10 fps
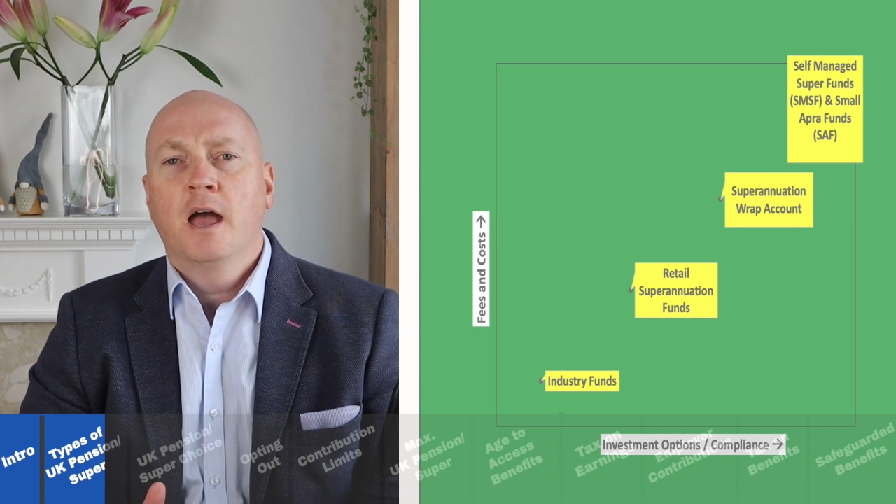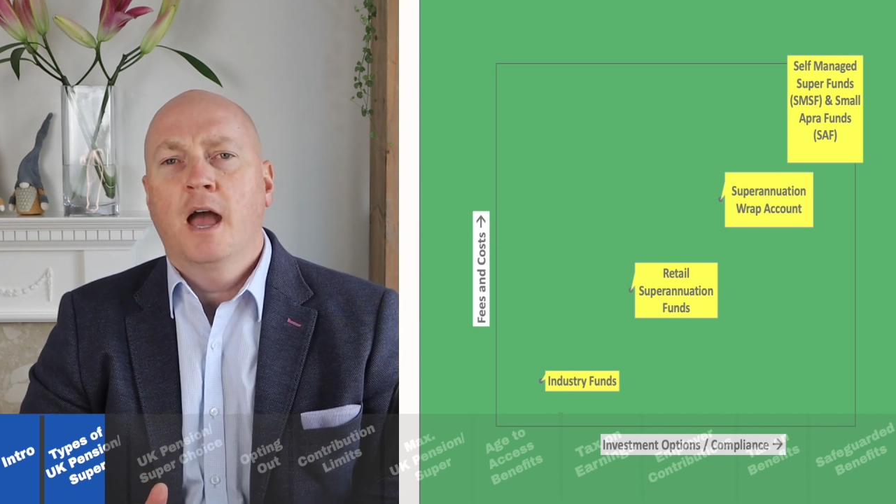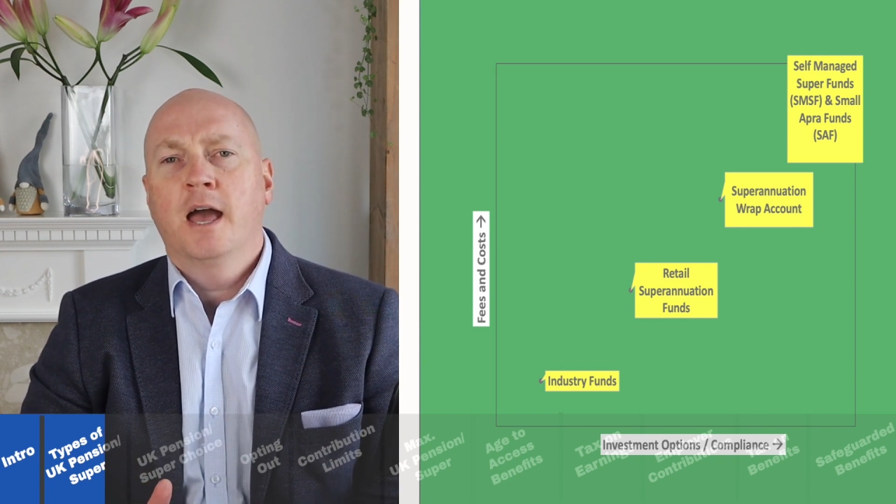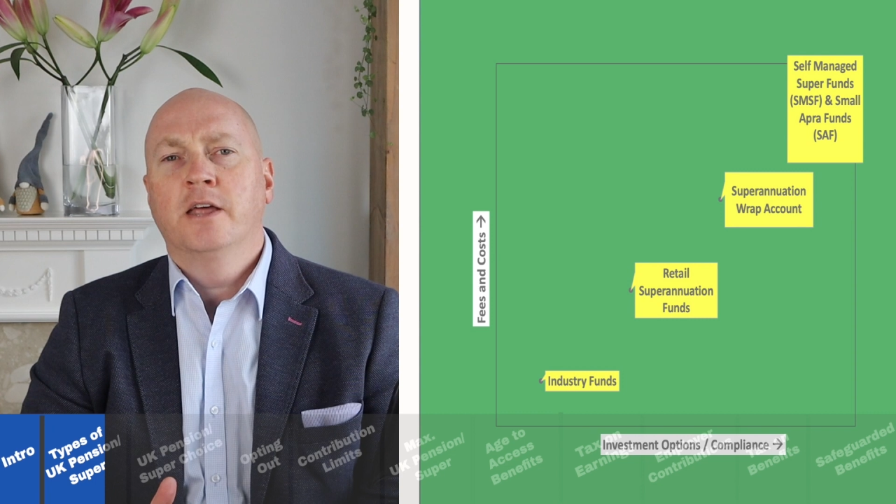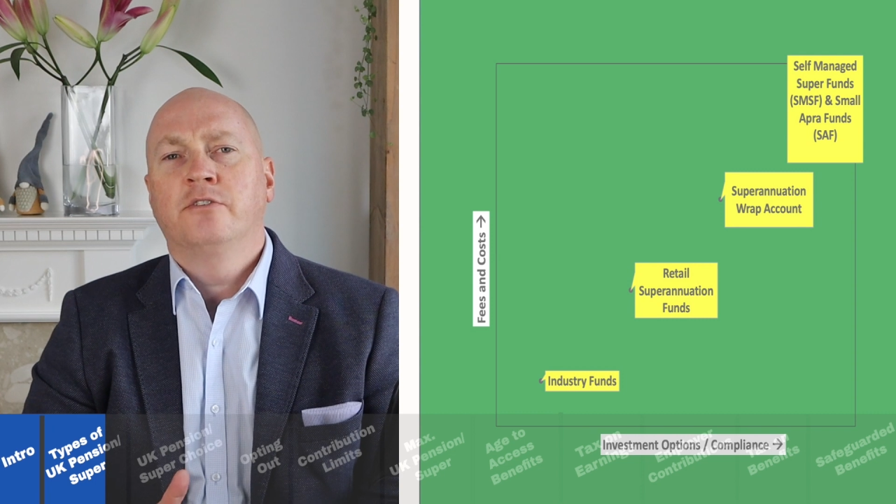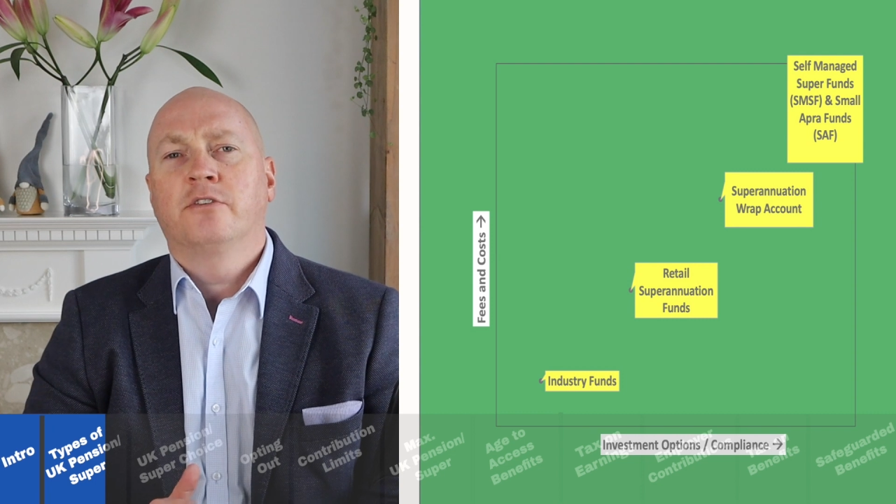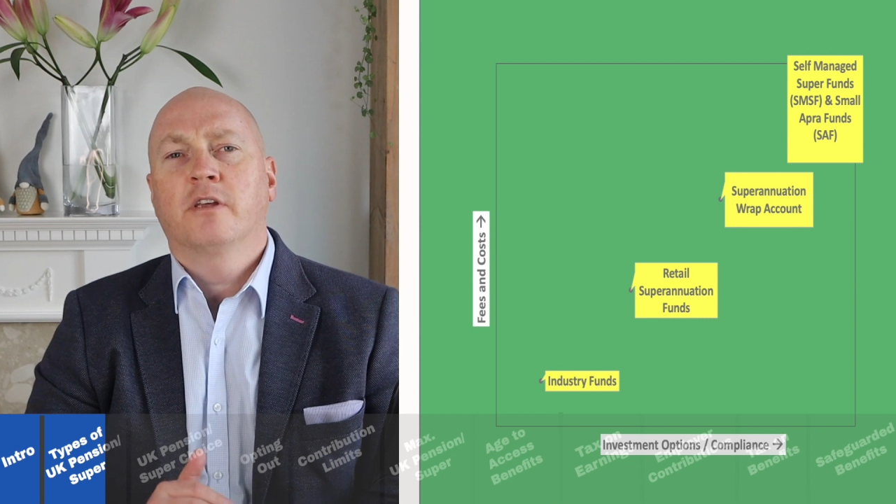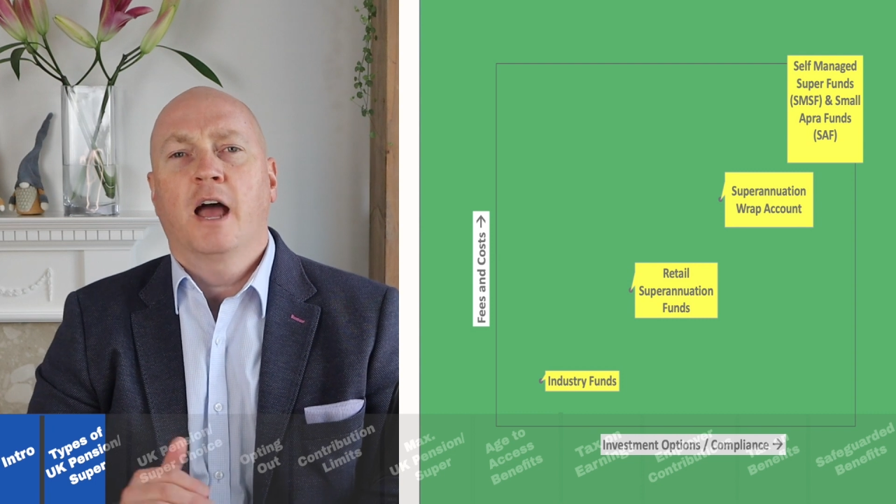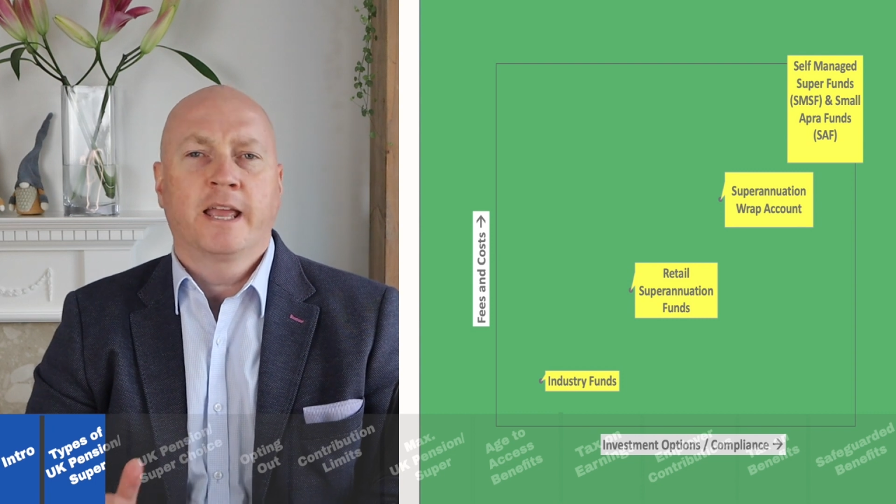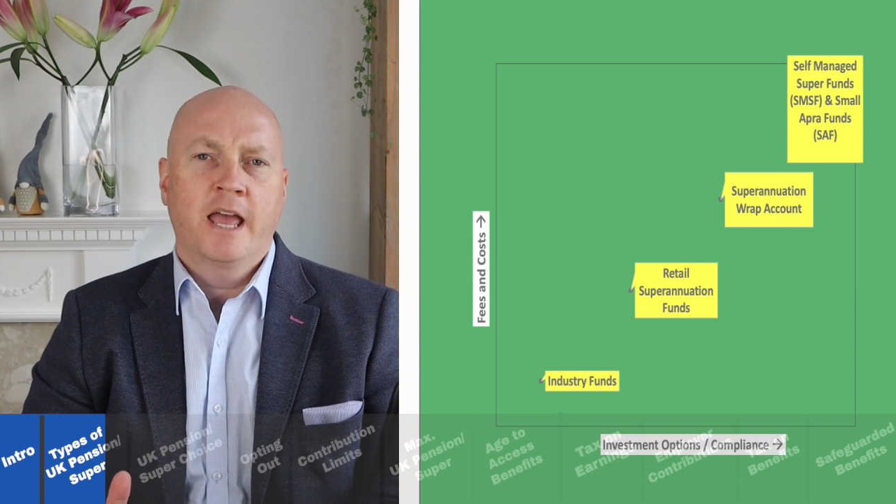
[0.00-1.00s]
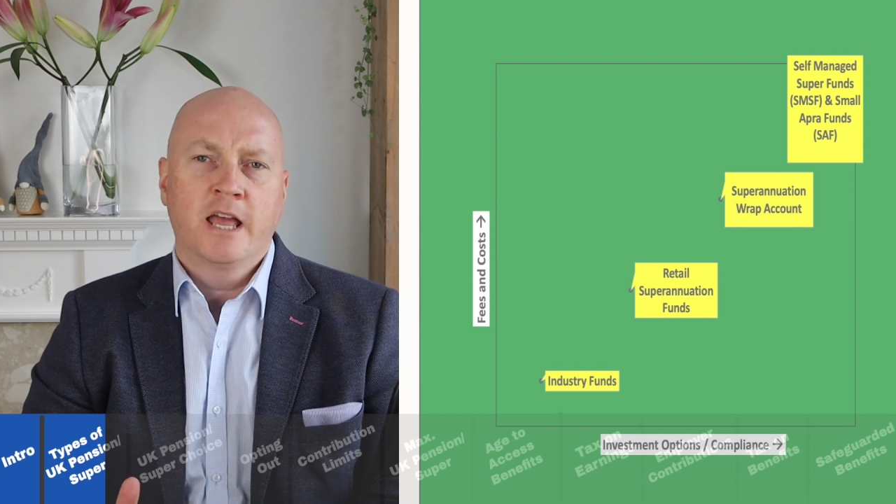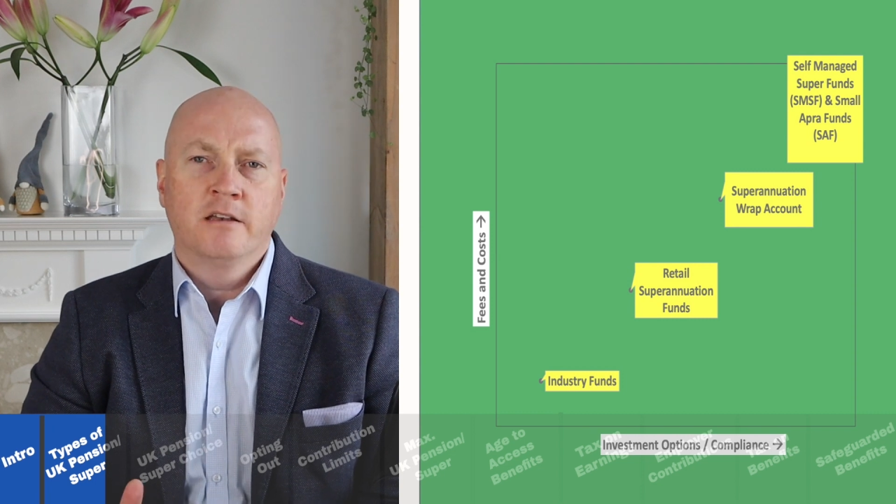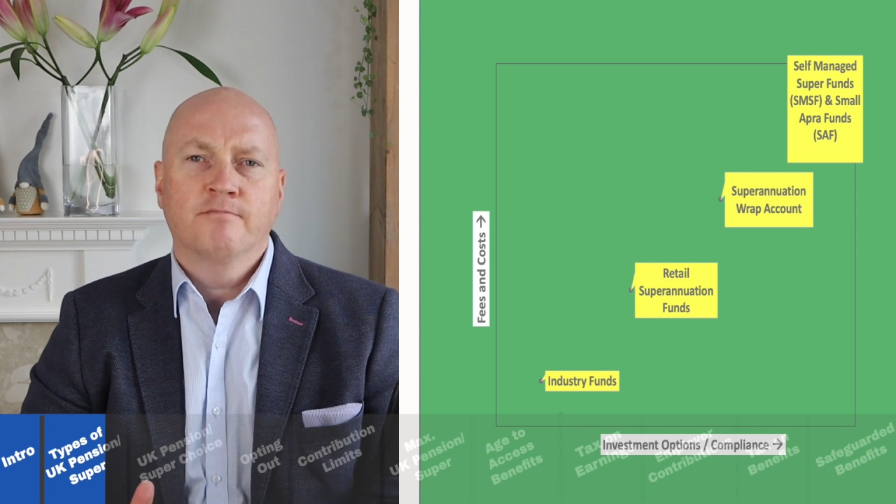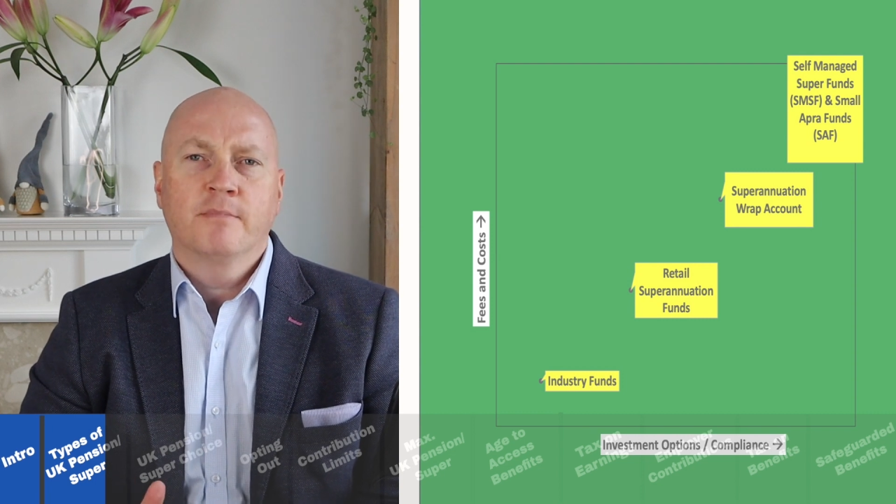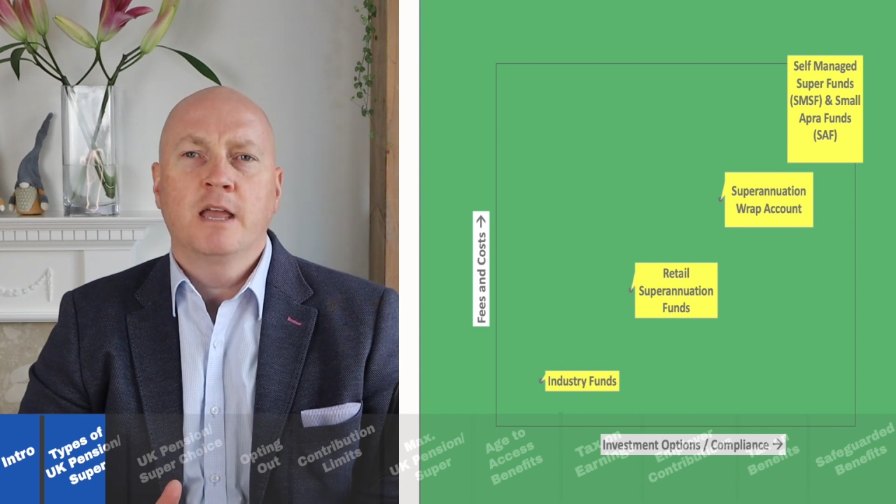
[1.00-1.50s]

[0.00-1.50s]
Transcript: And again,